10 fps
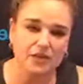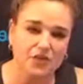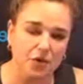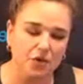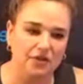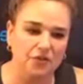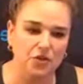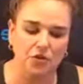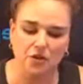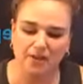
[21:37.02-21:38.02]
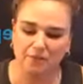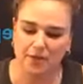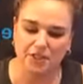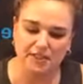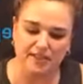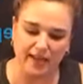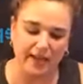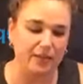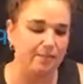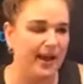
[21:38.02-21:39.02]
So if you have purchased
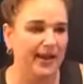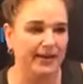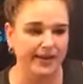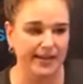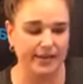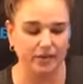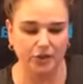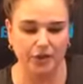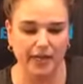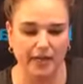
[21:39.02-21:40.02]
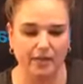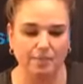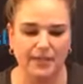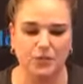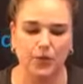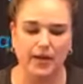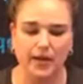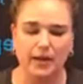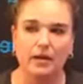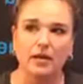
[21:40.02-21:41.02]
any PADI e-learning
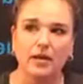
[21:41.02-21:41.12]
between